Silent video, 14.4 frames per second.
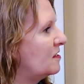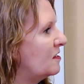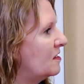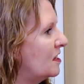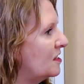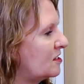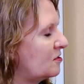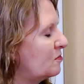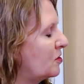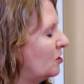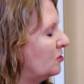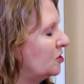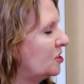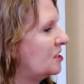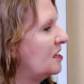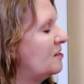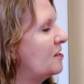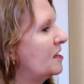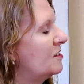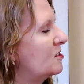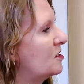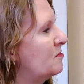they subconsciously
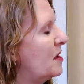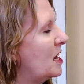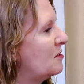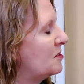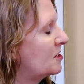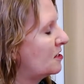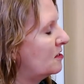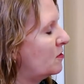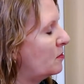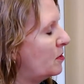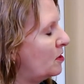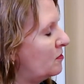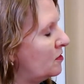think somehow it's going to rub off